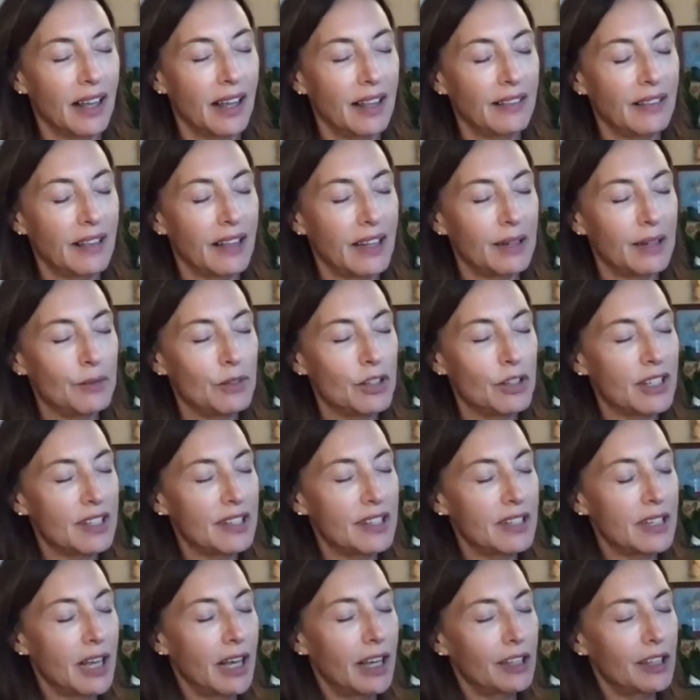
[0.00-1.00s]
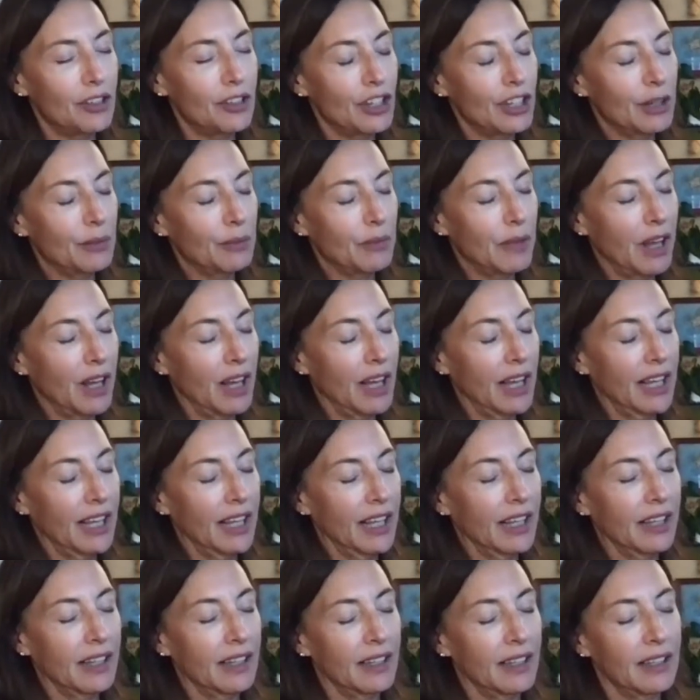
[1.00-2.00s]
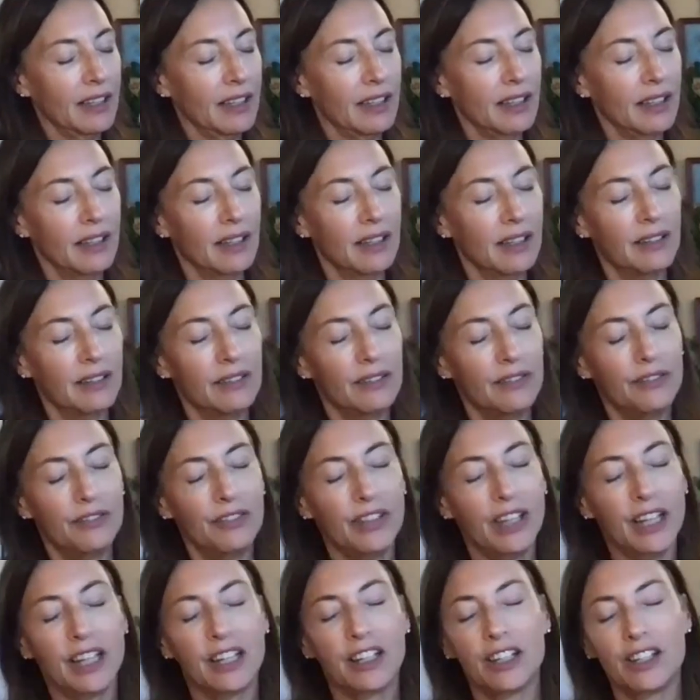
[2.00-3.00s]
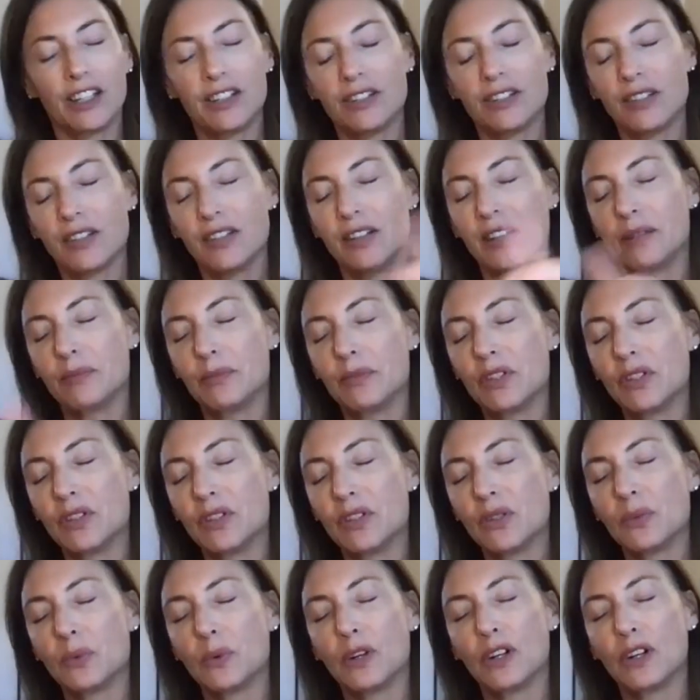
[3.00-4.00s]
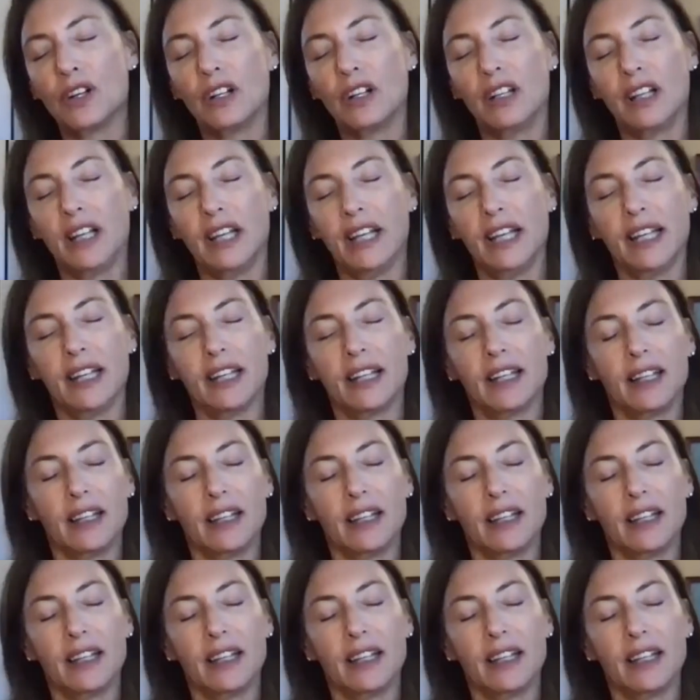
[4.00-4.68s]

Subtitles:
that I'm just touching my fingers and I'm swirling.